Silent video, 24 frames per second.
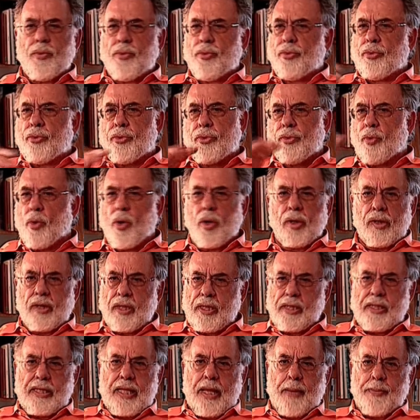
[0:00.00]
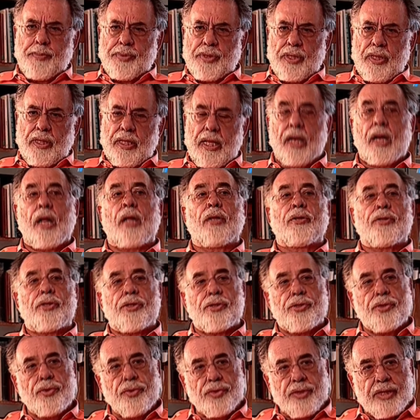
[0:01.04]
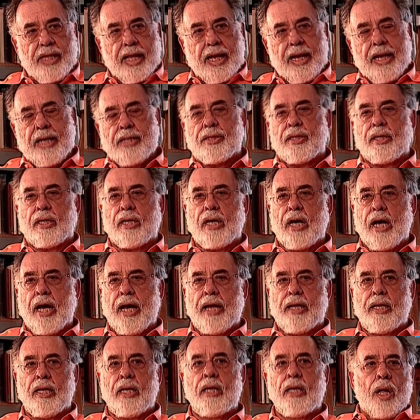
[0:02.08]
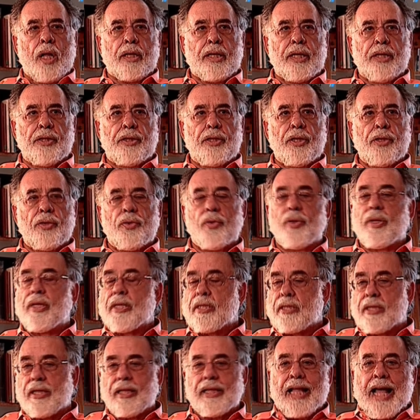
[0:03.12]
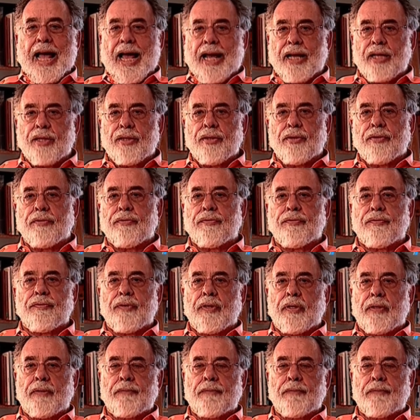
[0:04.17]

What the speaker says: won't do all the steps. And then I'll just use that as a guide. And I'll continue this little act of